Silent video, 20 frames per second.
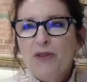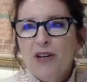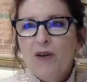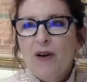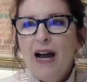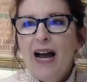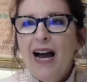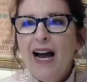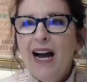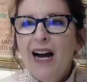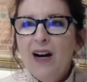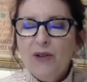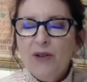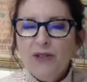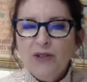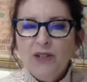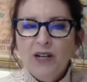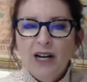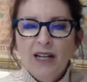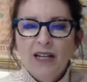though how
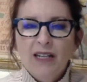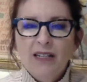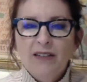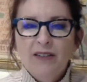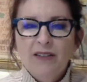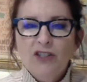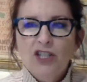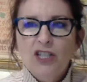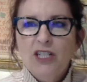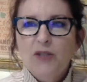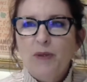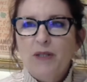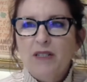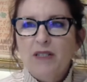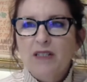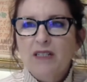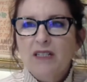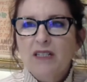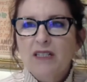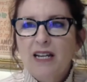you got in the cheese
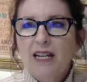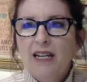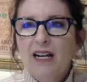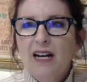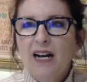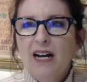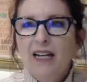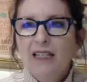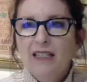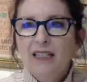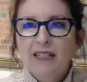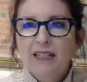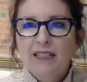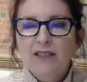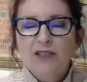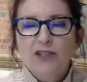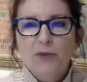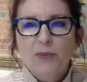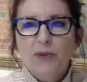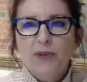business because sure. I, I, think
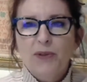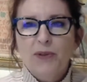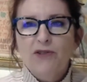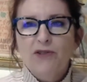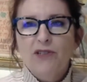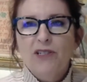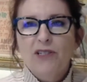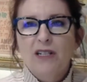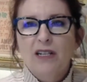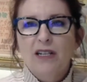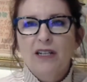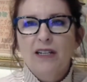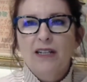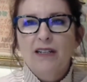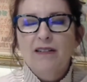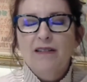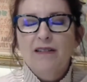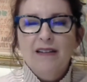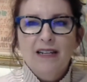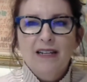that's super interesting
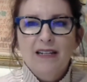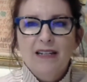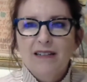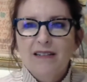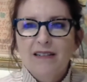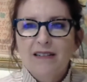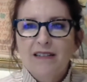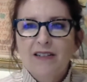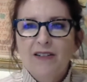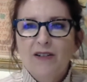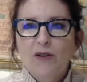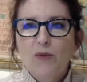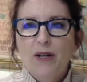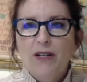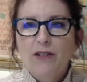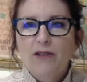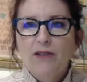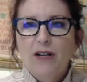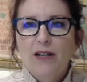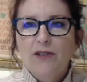and and you know
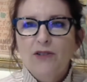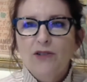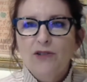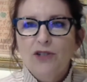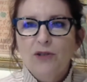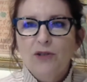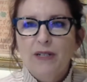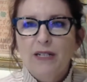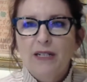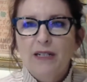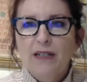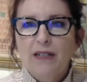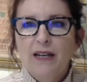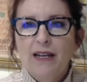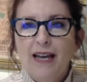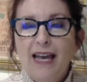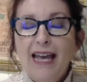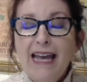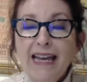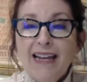what you guys are doing
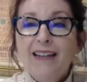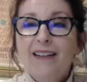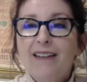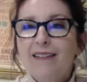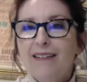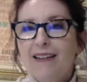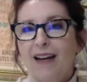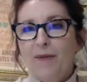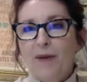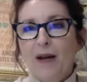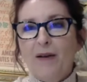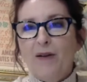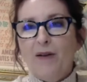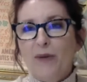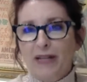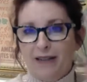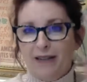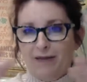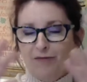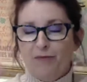and I'm not,
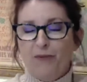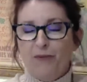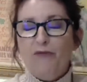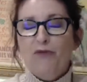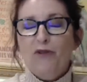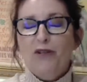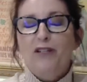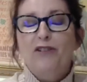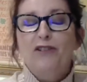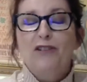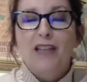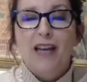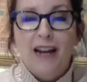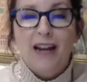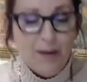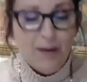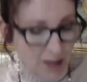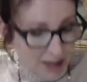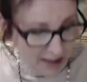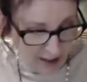wait, before you do that,
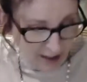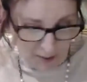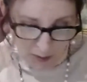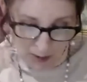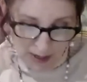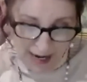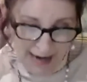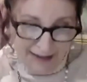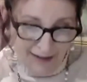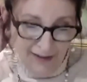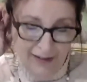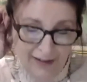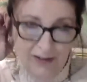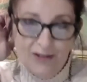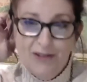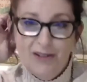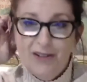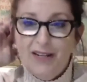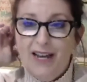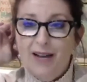I'm just going to brag a
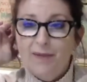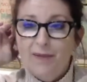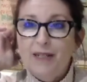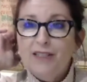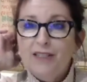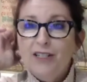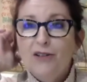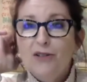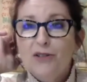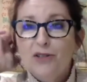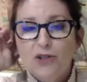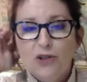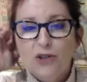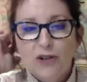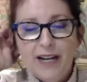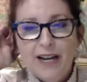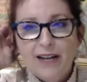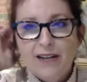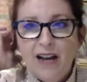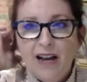little. Okay. I'm going to tell a little
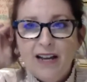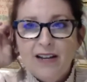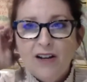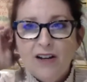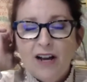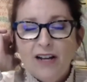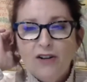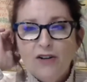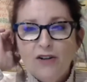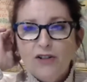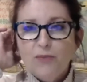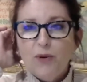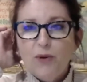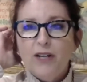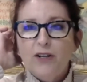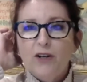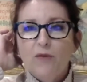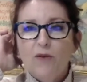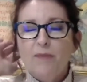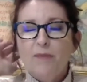story. I, I, I know you
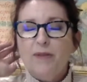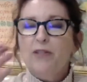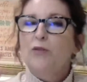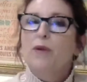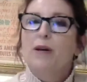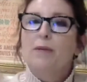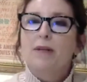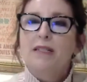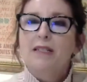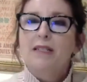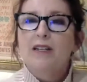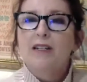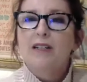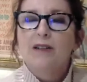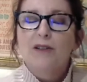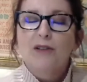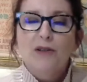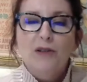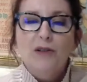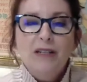probably don't want me to, but I'm going to tell you
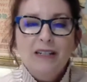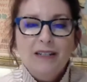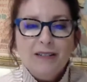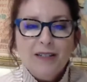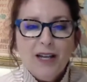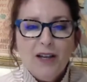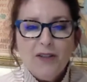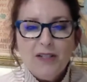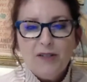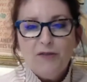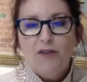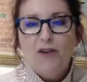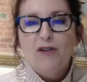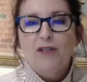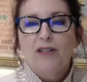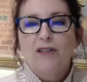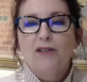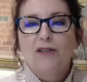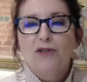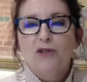a little, tell these
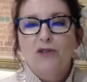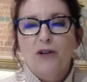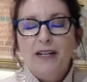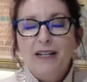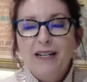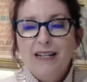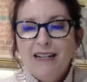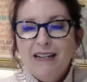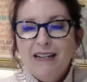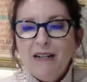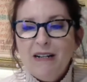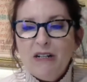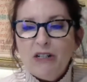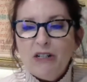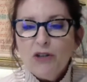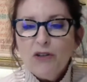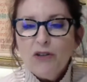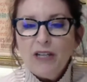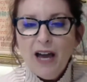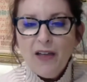folks a little story.
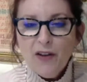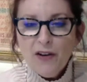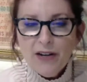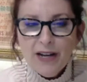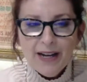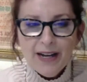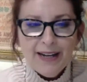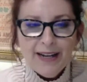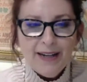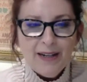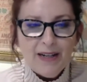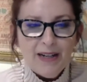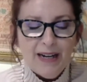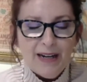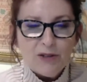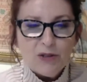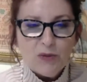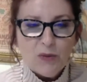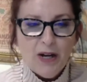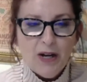So the other night
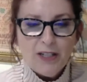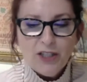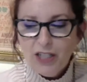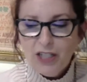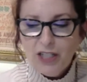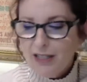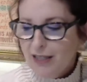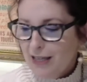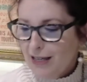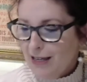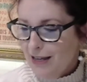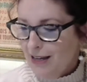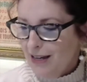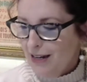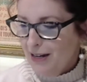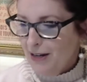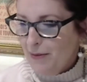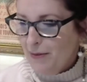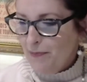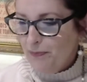I was watching the
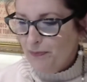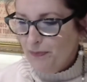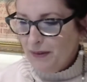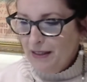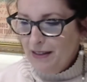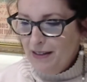um,